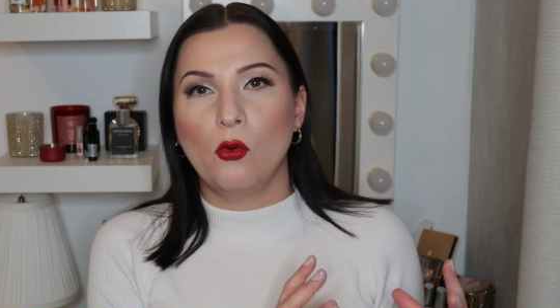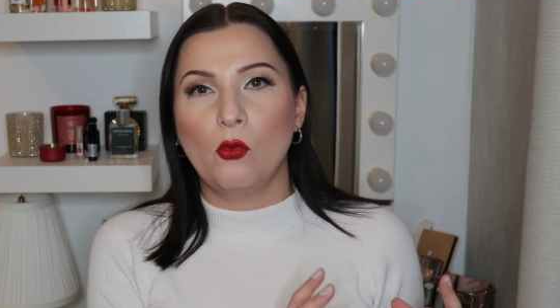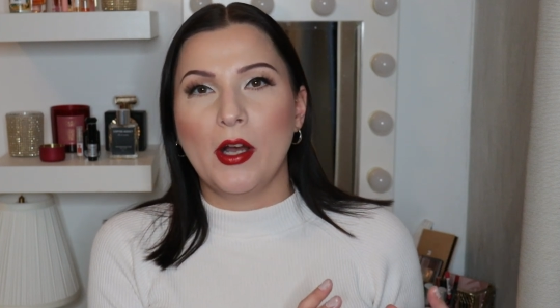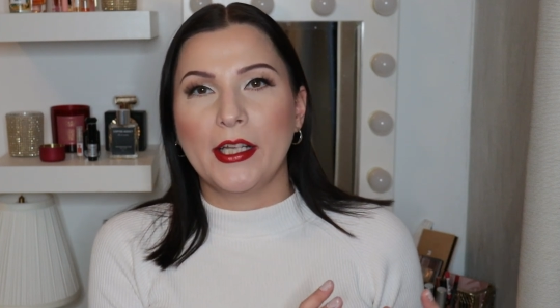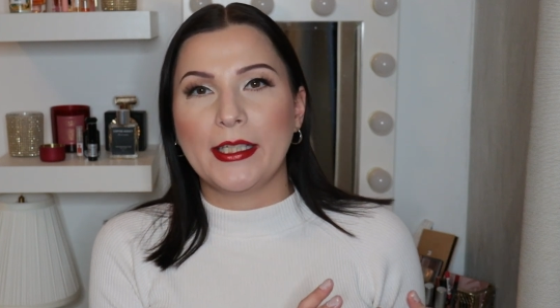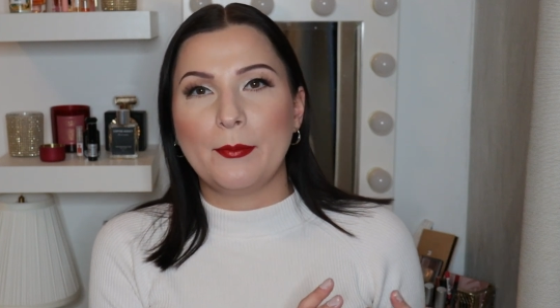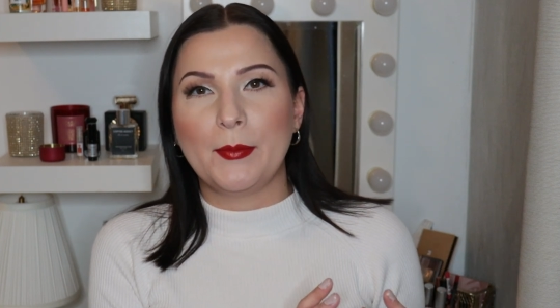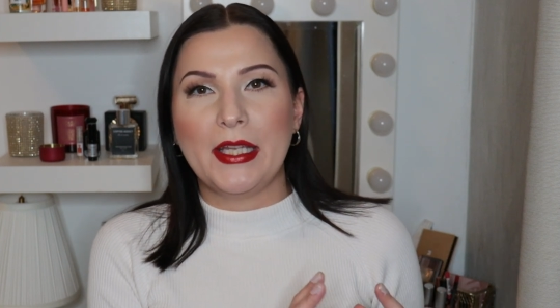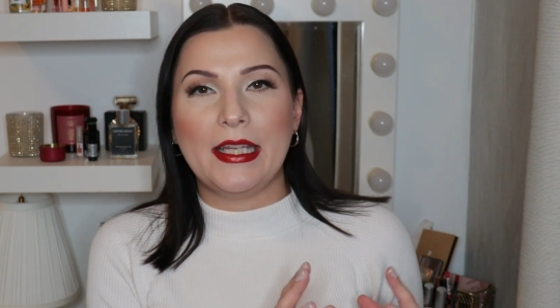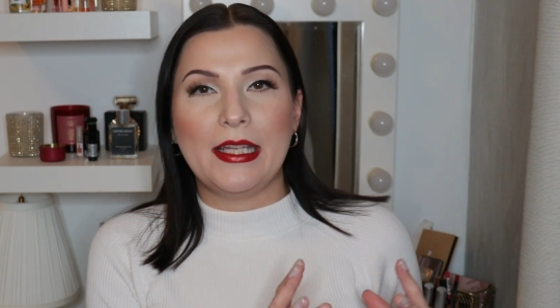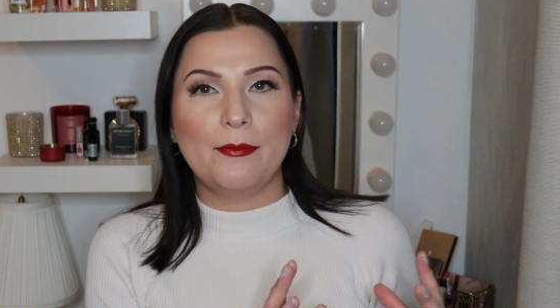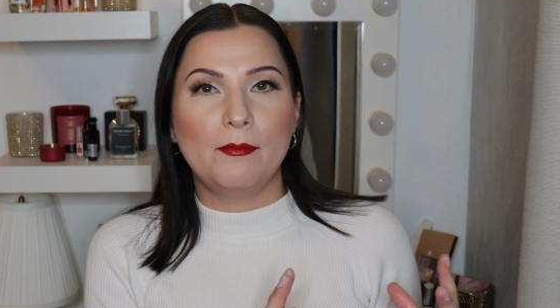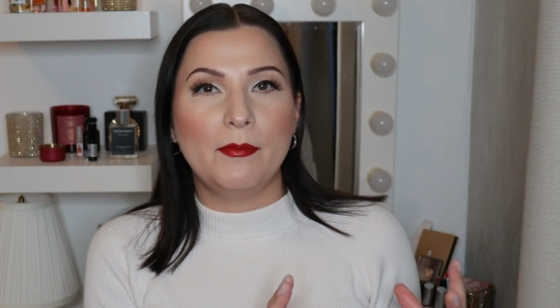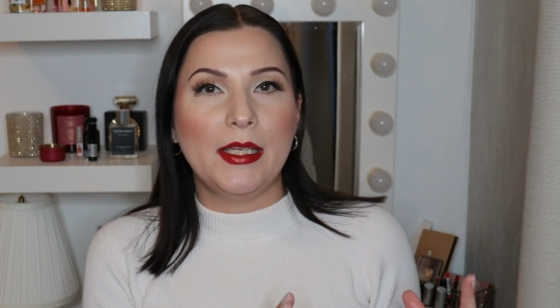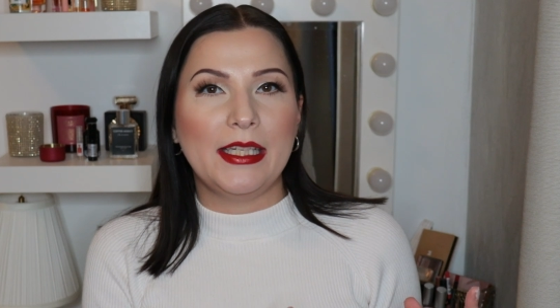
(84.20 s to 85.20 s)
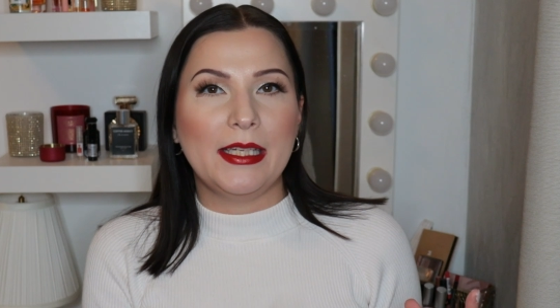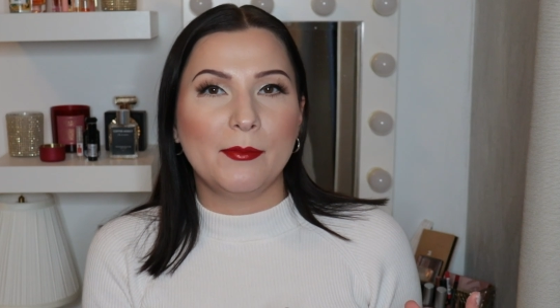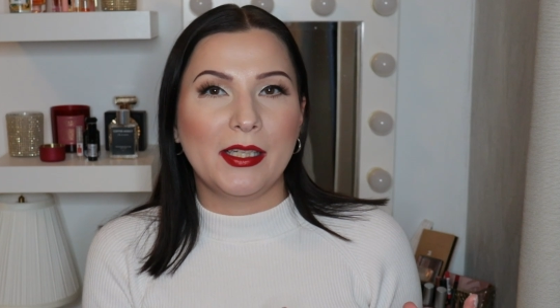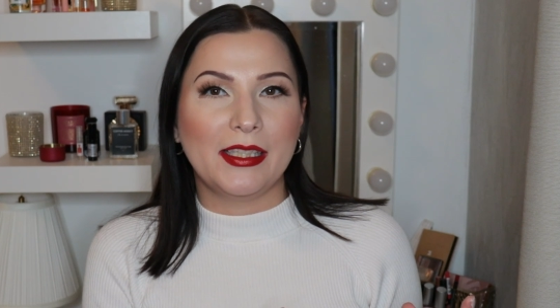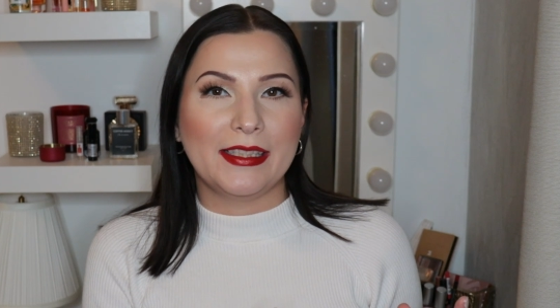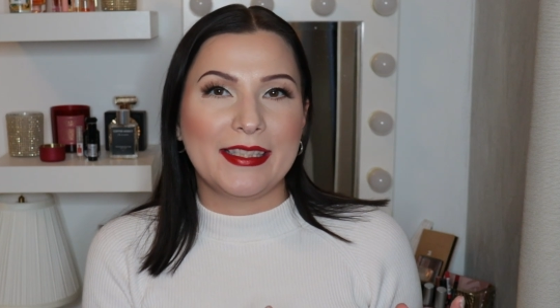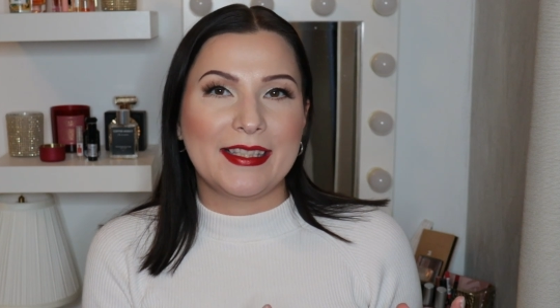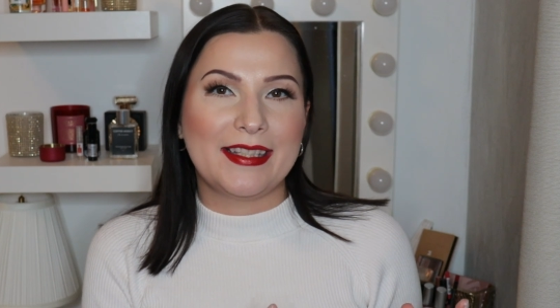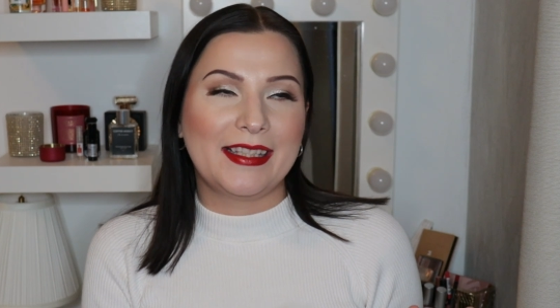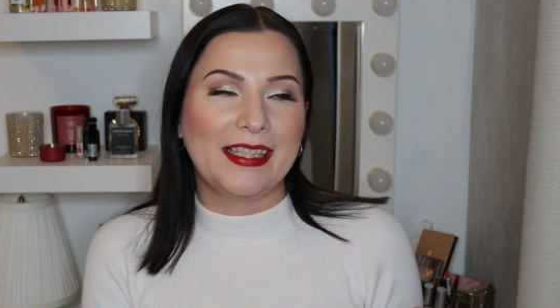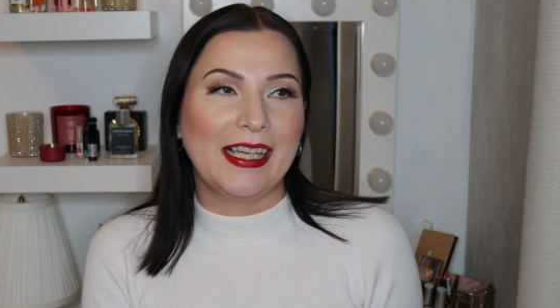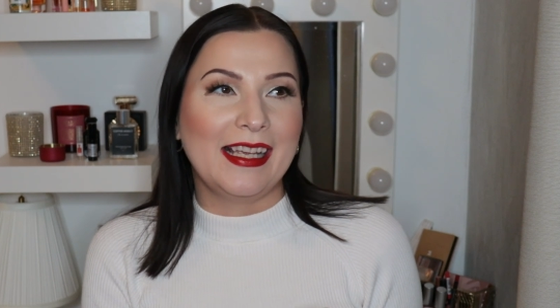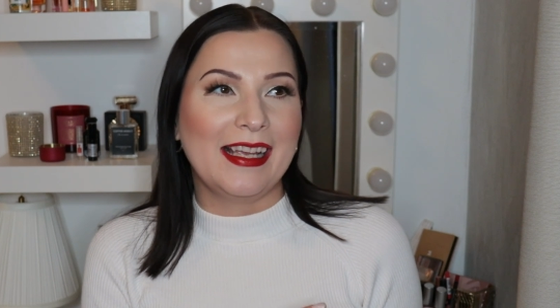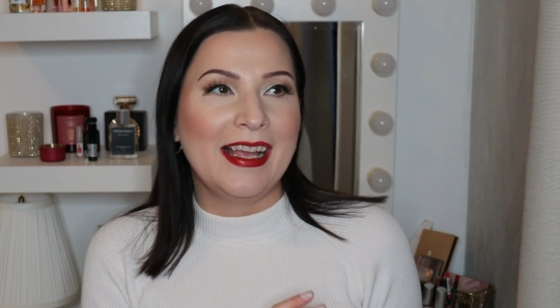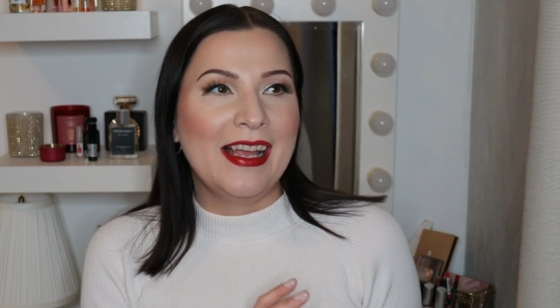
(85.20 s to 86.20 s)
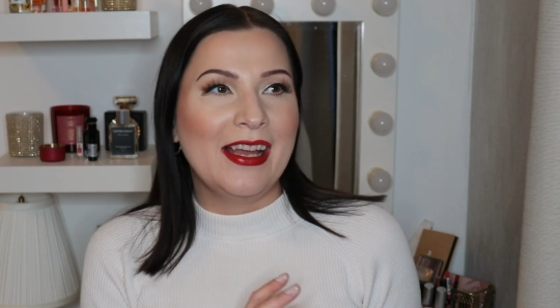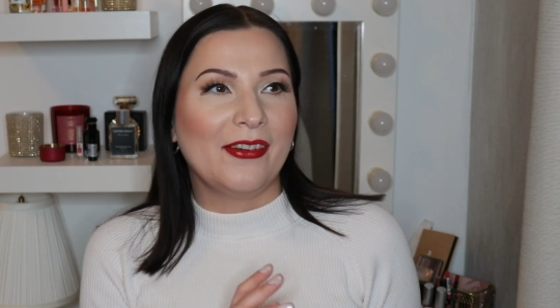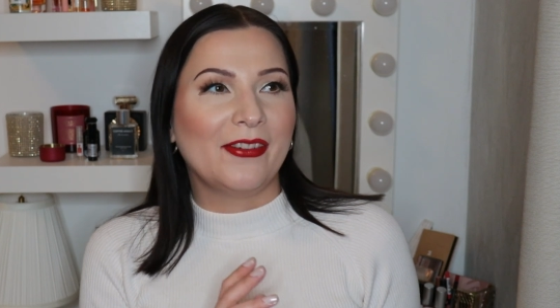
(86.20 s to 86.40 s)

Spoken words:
wannabe minimalist,